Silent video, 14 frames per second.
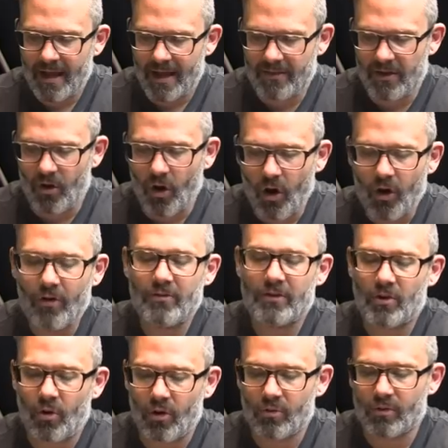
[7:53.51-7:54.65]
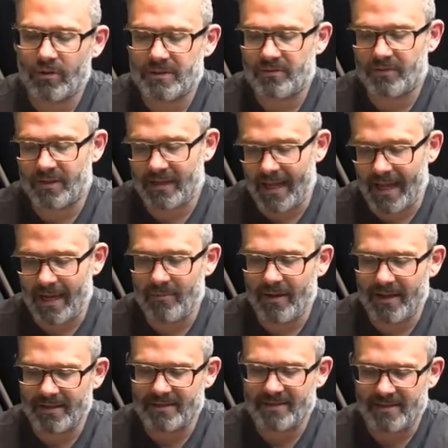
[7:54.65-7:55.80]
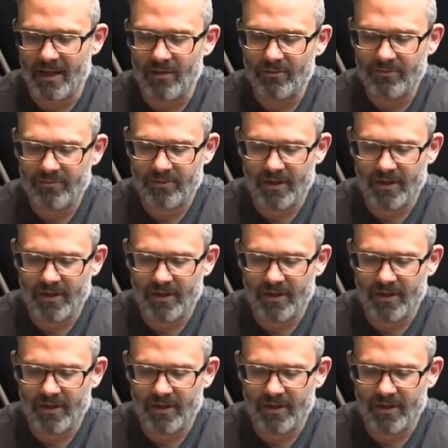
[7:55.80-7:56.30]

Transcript: and then all of the core rules for the game itself,